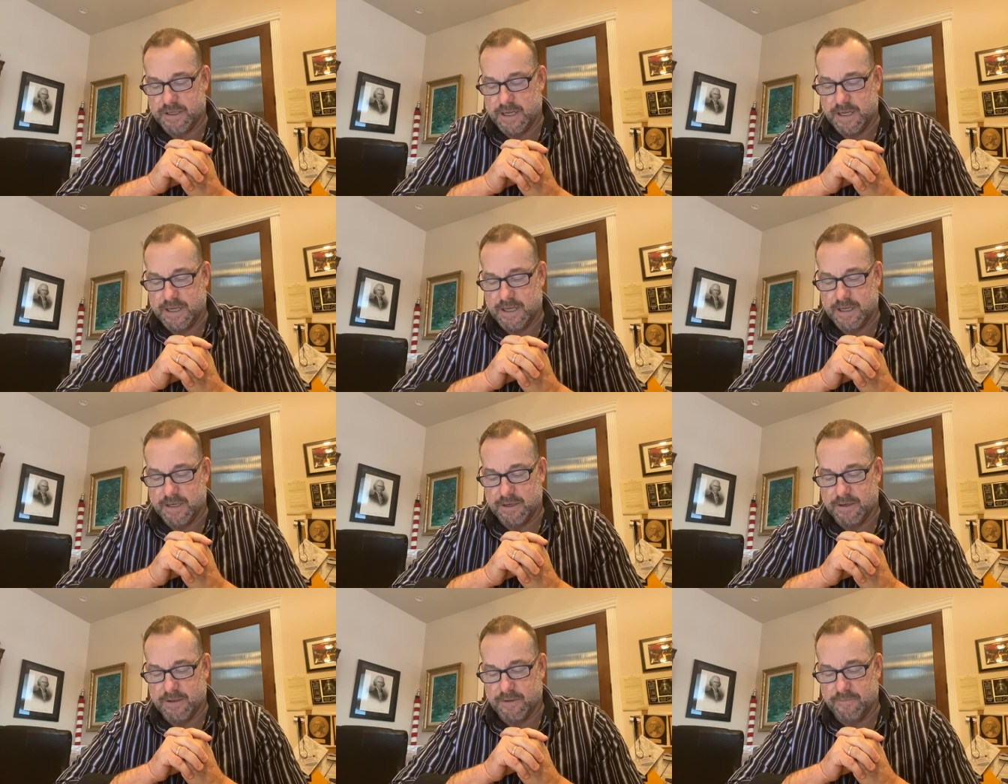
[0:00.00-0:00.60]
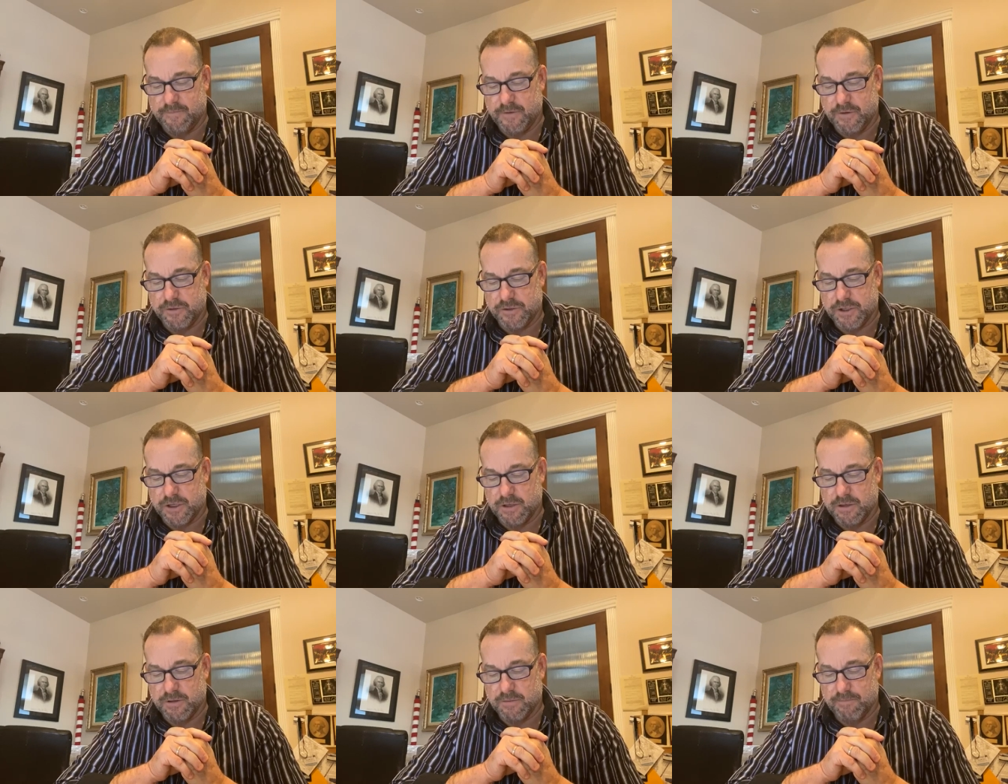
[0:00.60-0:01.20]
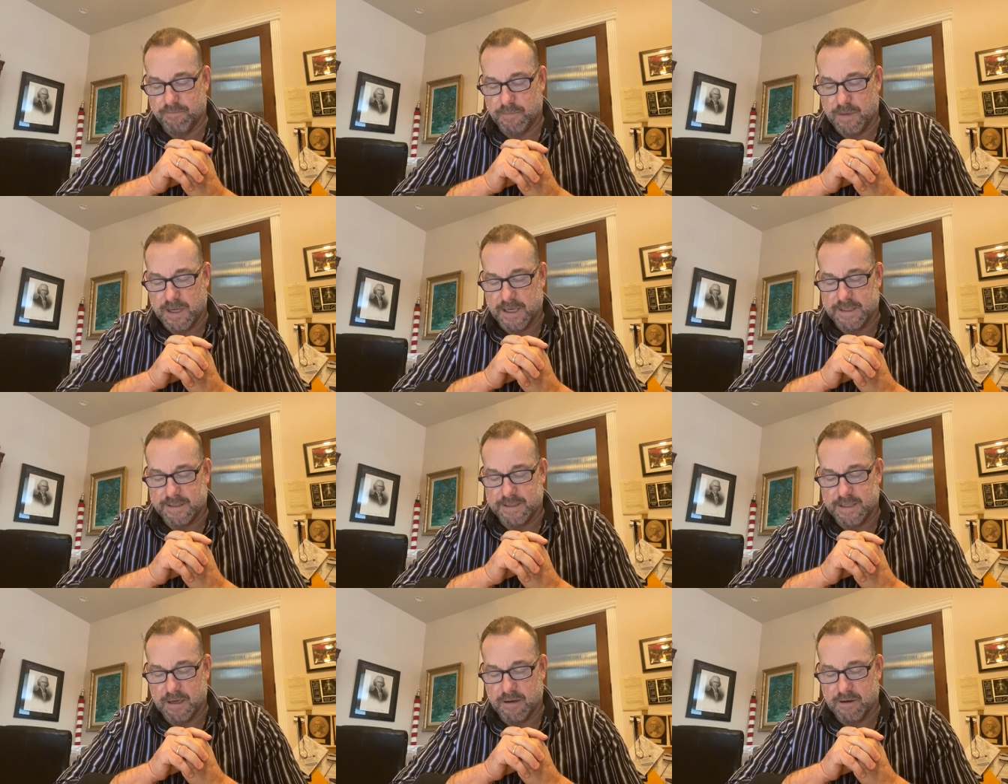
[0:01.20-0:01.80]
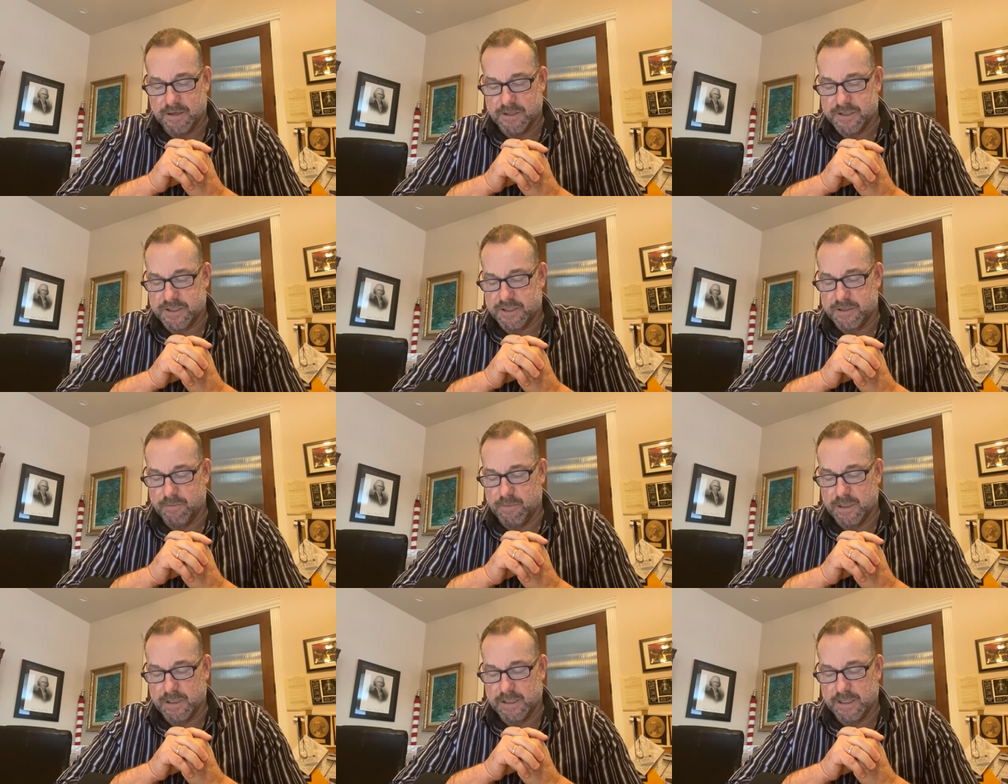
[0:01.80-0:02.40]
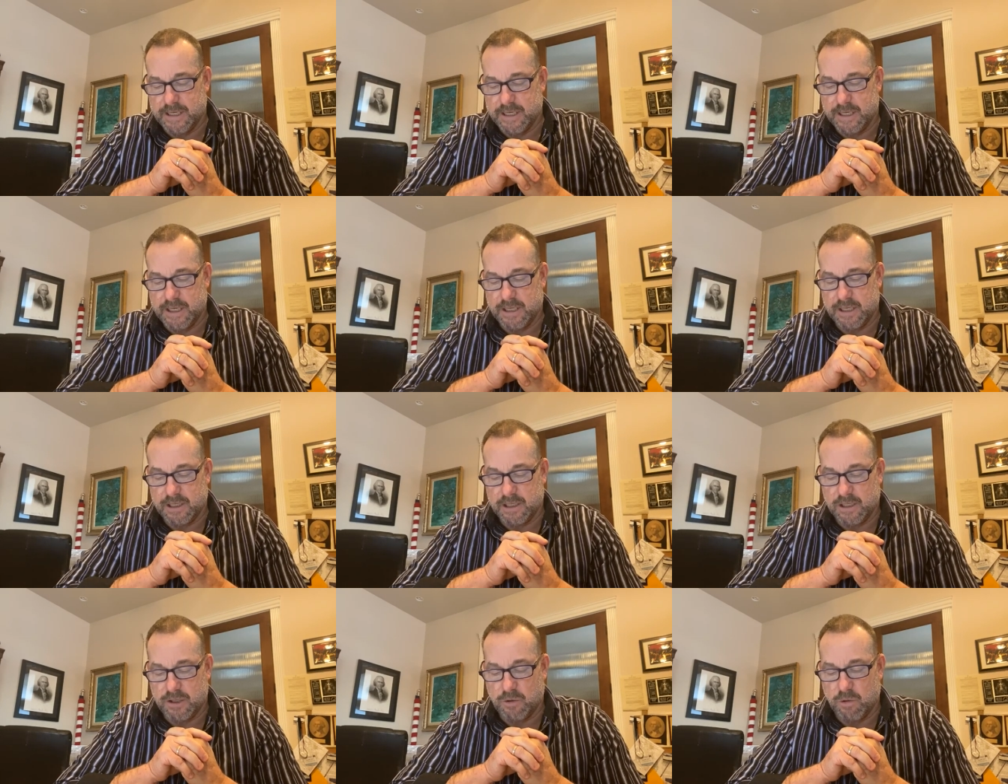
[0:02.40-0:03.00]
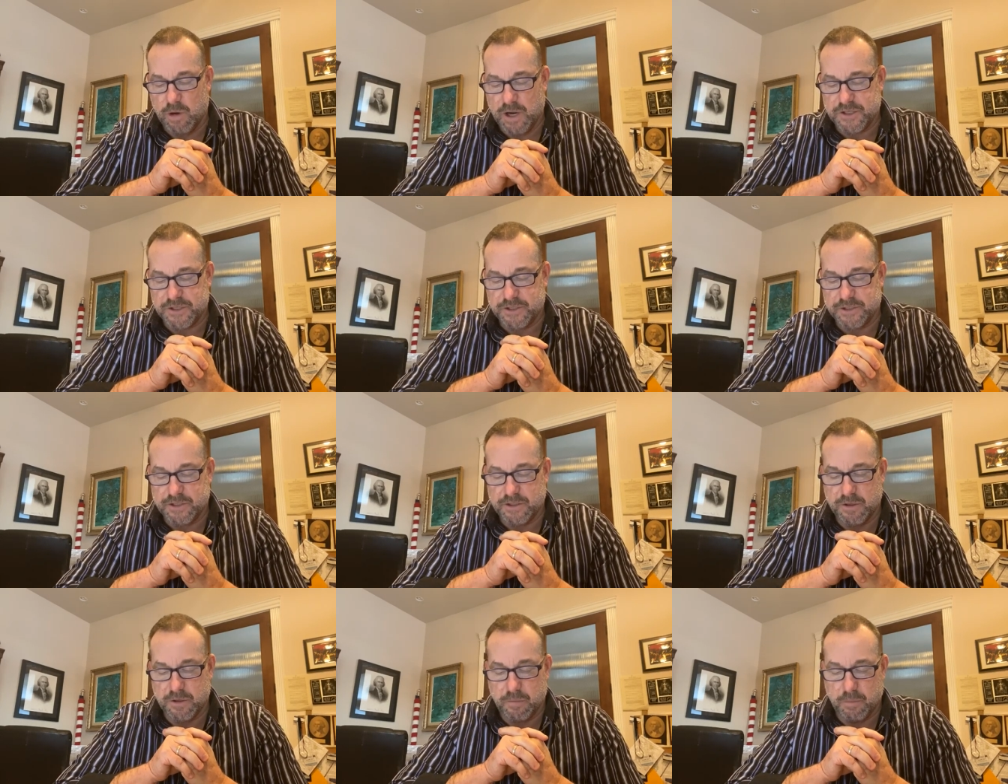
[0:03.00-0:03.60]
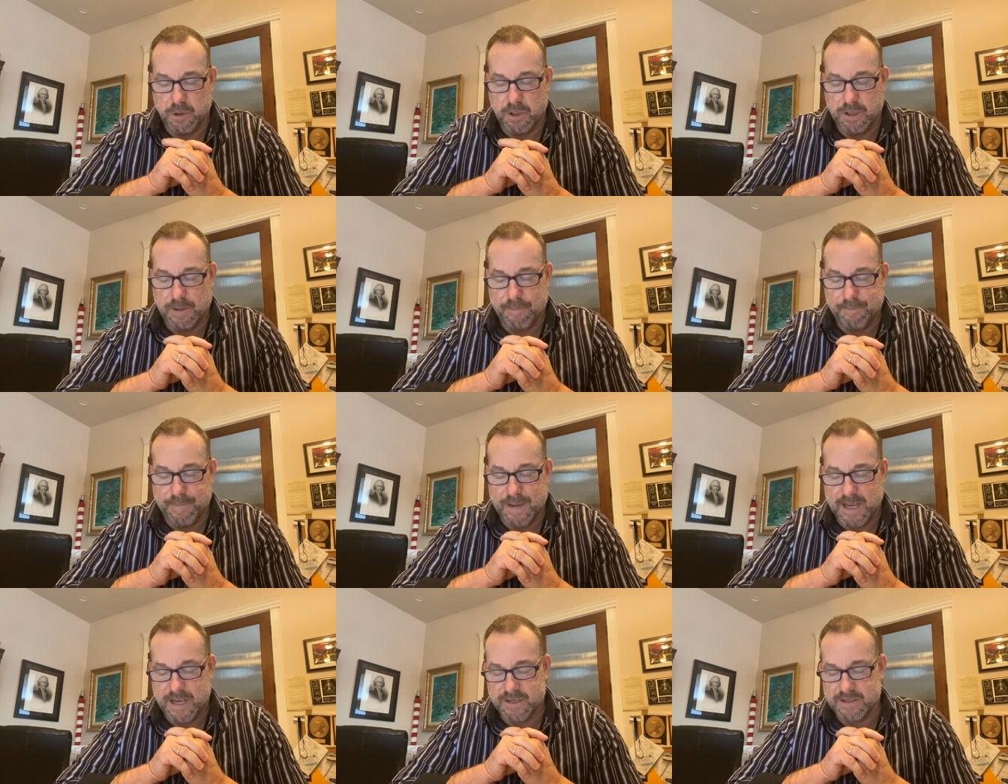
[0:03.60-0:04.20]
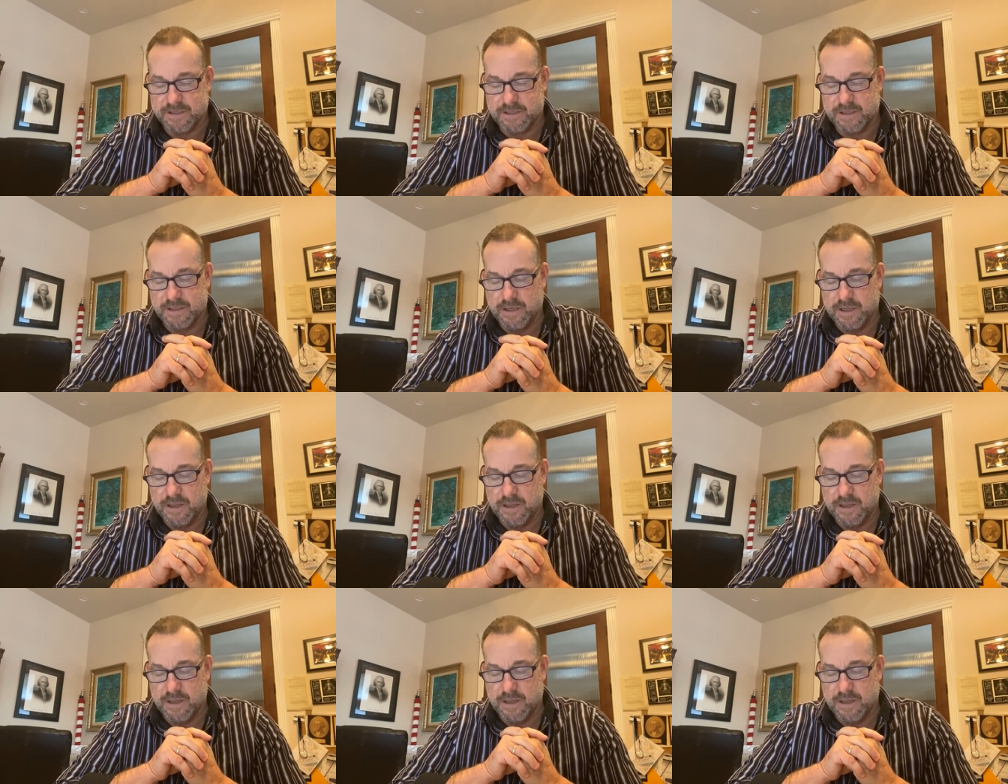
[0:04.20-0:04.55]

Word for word: and the future monetary stability questionable at best,